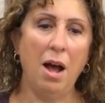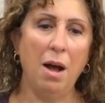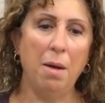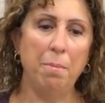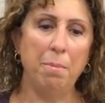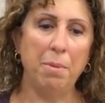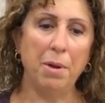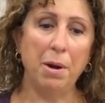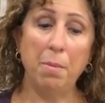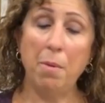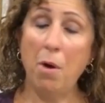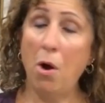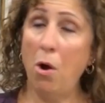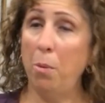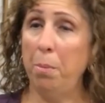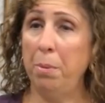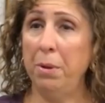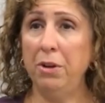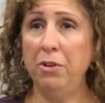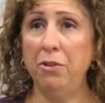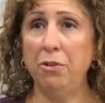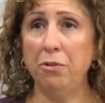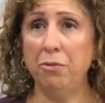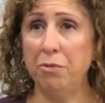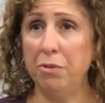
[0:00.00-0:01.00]
But I'm
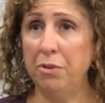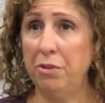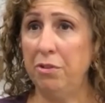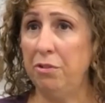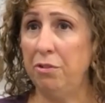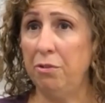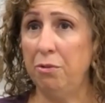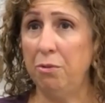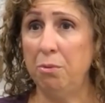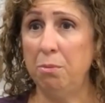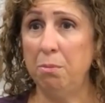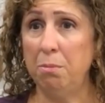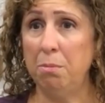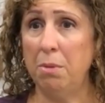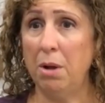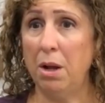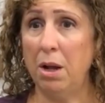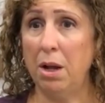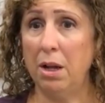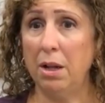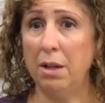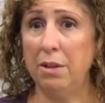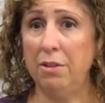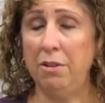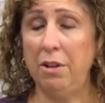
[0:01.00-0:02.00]
hoping to resume
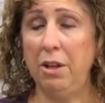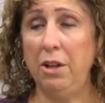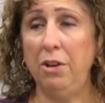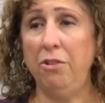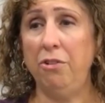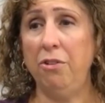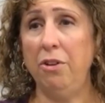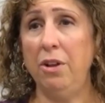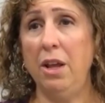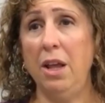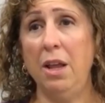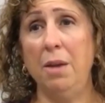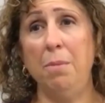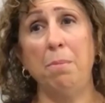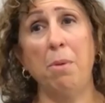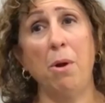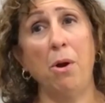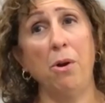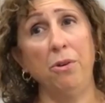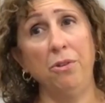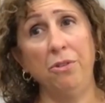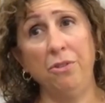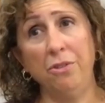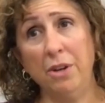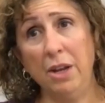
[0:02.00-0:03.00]
teaching in
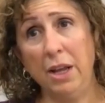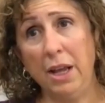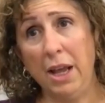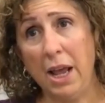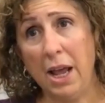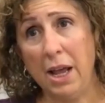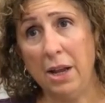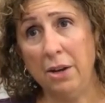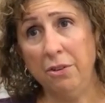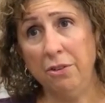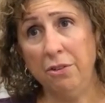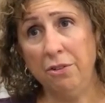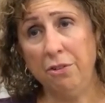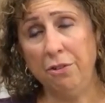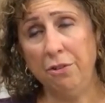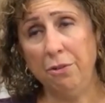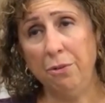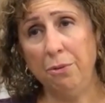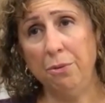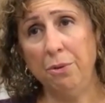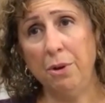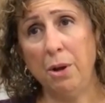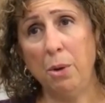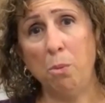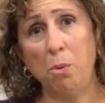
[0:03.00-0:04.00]
person again
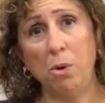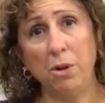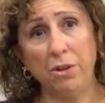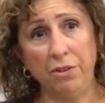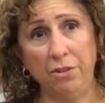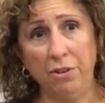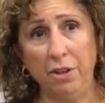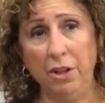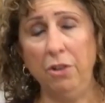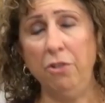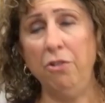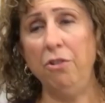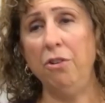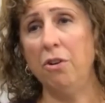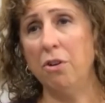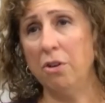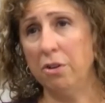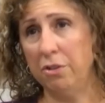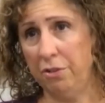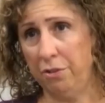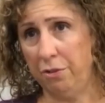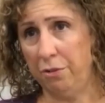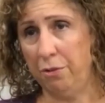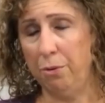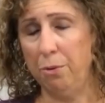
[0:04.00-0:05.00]
soon. I was teaching
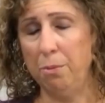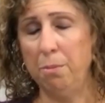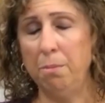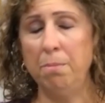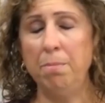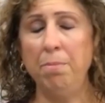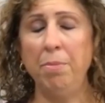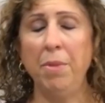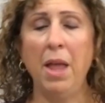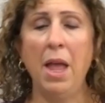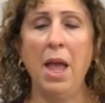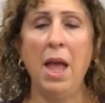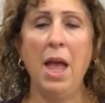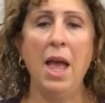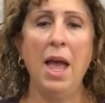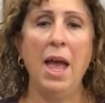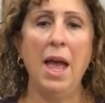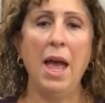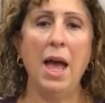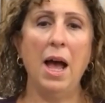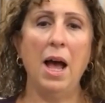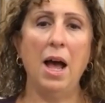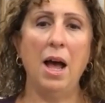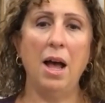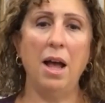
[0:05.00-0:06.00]
on
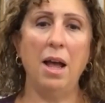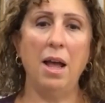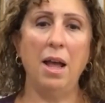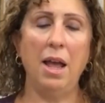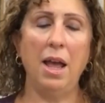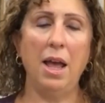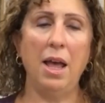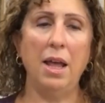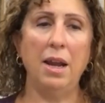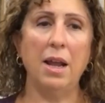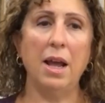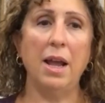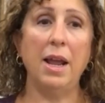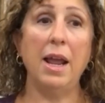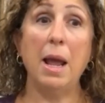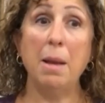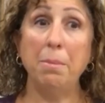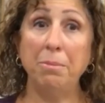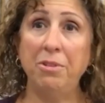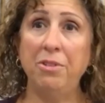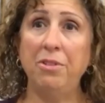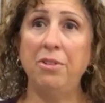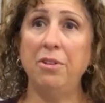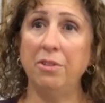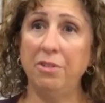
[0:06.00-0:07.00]
Zoom, and I
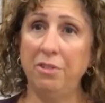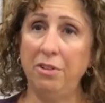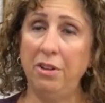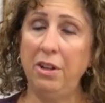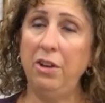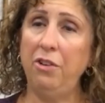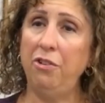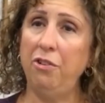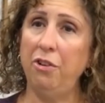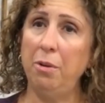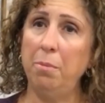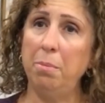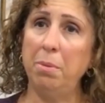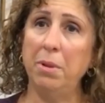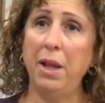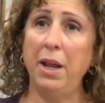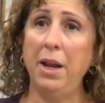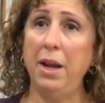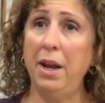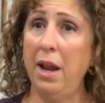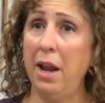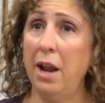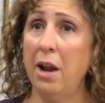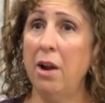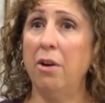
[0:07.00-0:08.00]
am still teaching
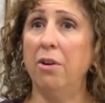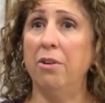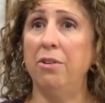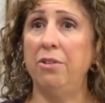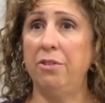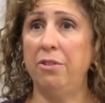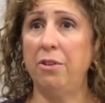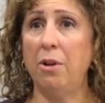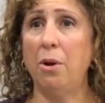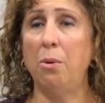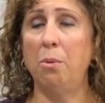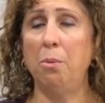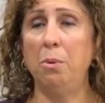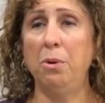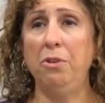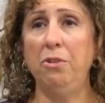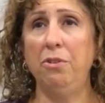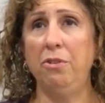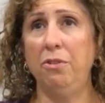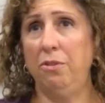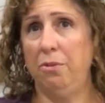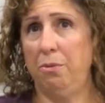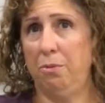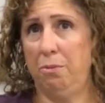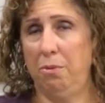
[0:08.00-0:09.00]
plein air, which
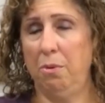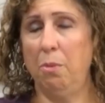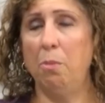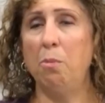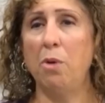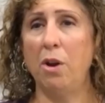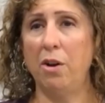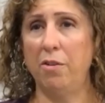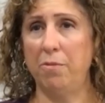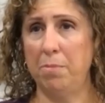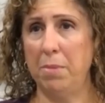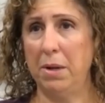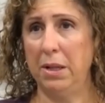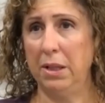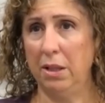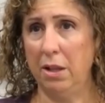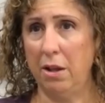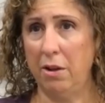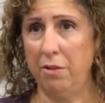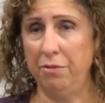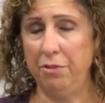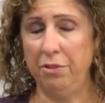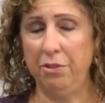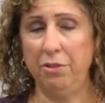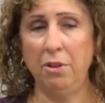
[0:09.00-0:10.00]
is one of my
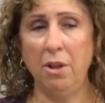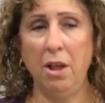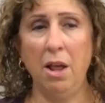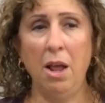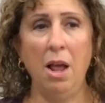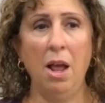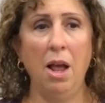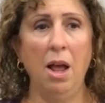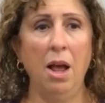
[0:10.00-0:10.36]
loves.